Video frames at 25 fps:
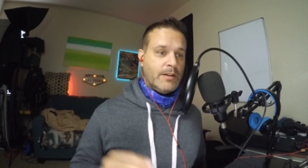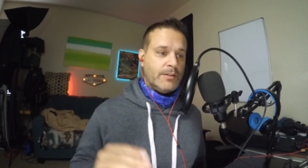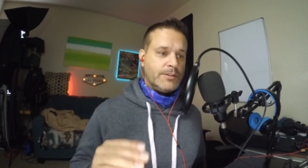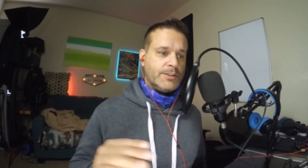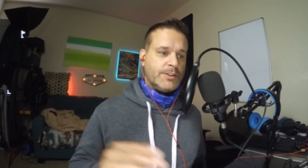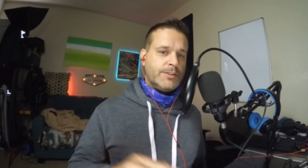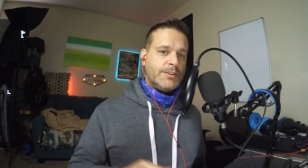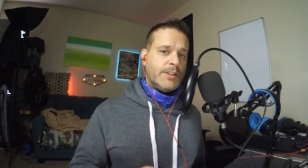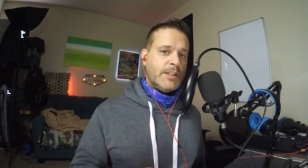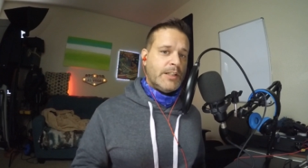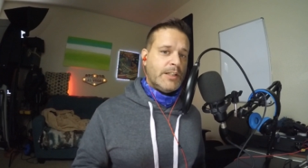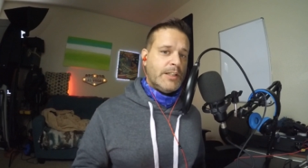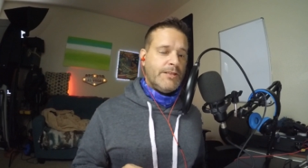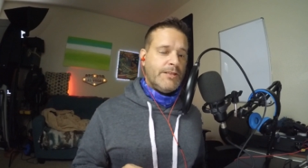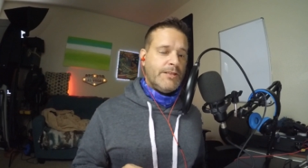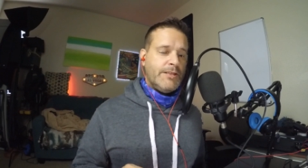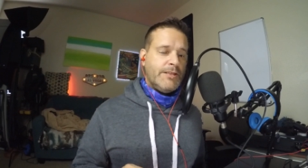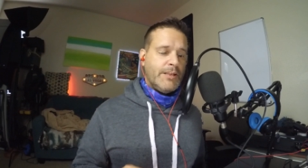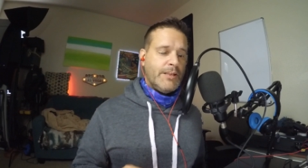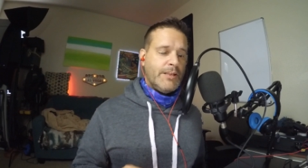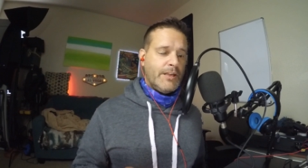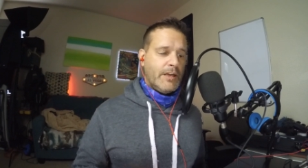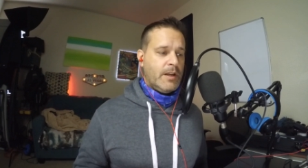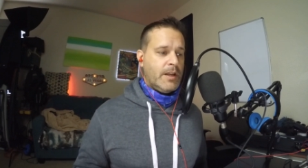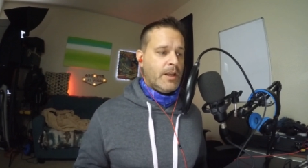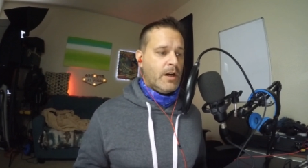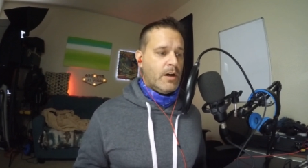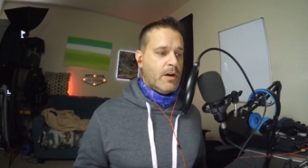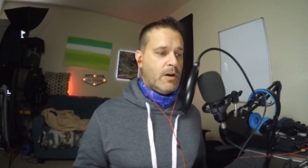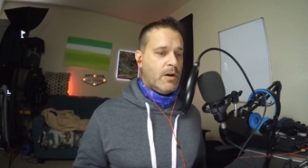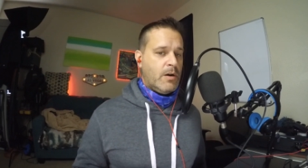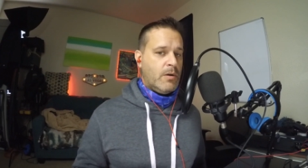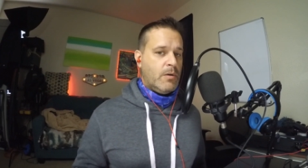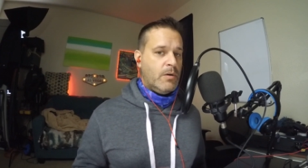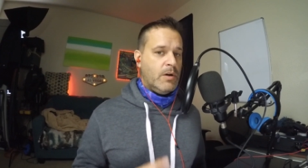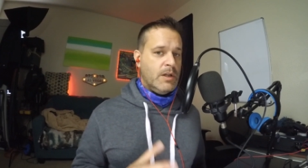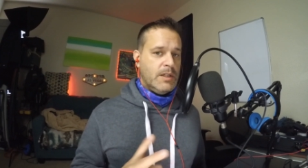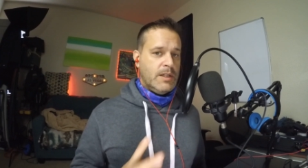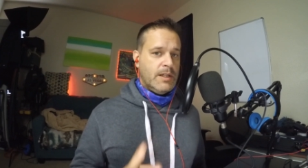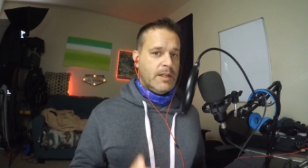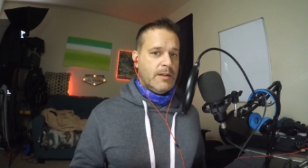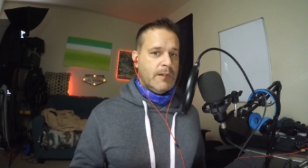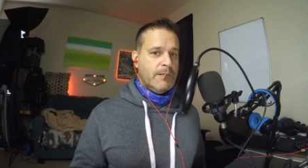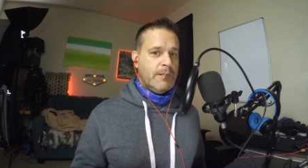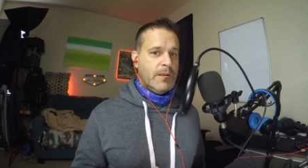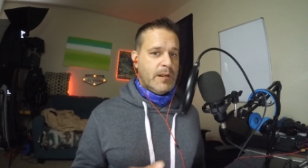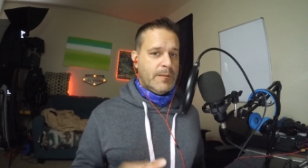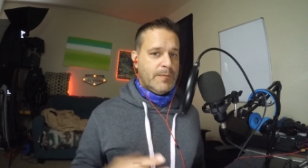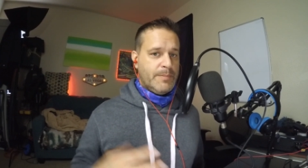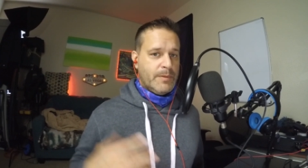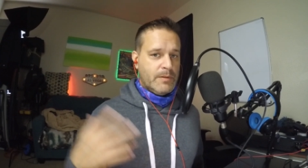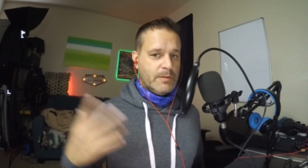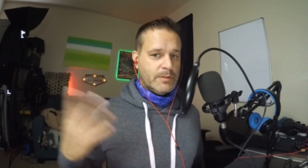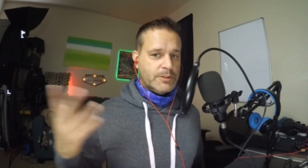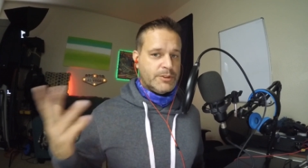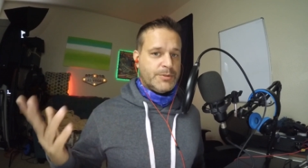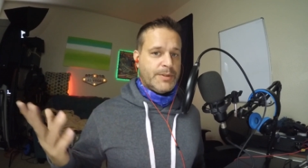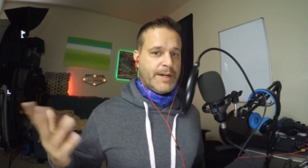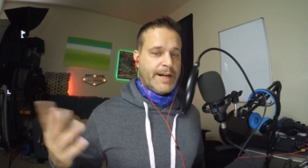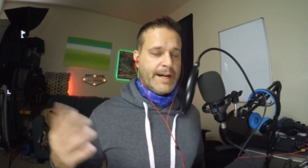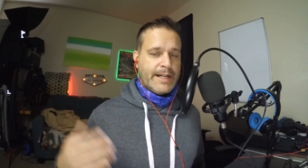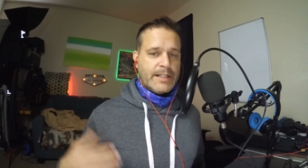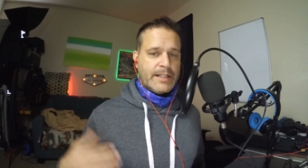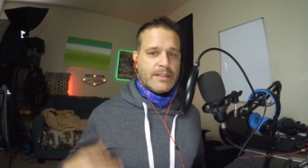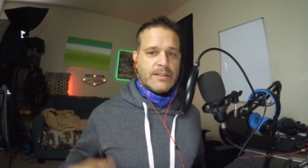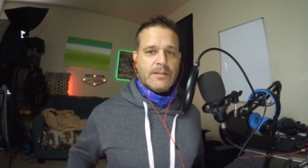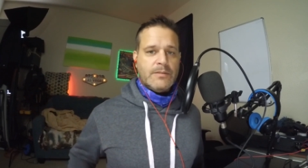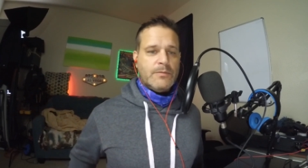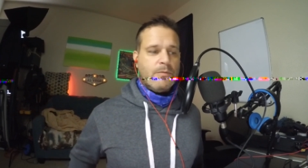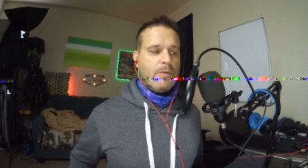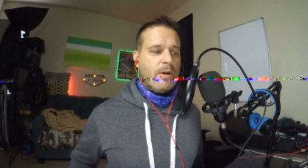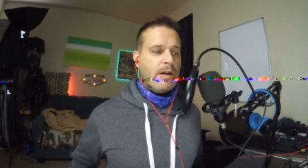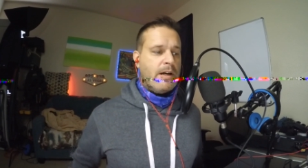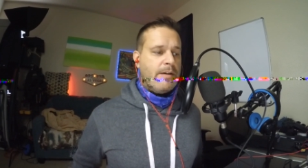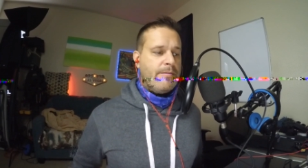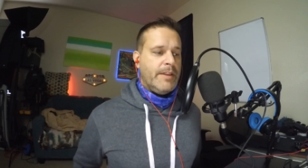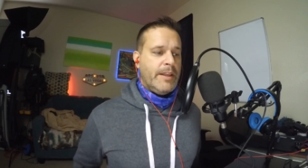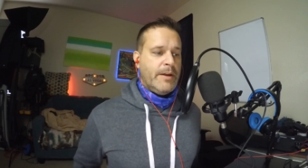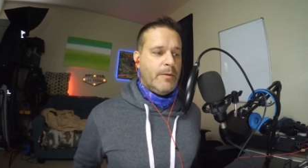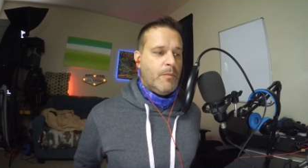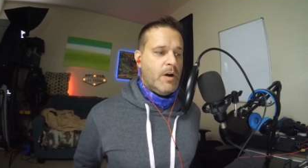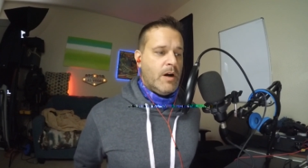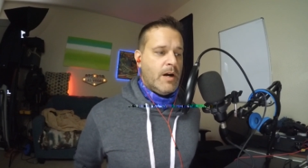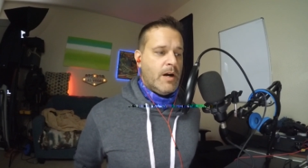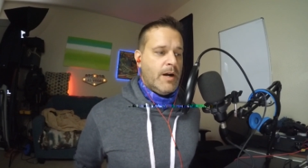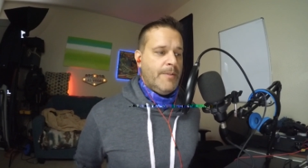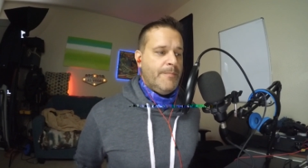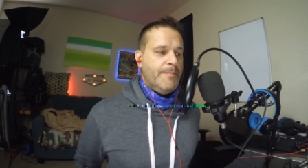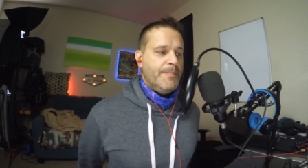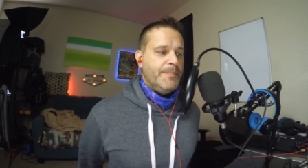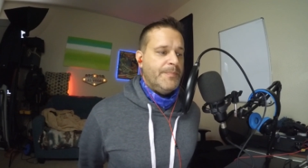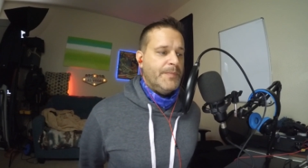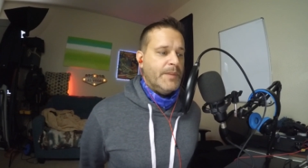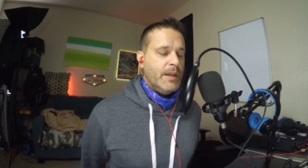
that'll serve, you know, people drinks and whatever they want.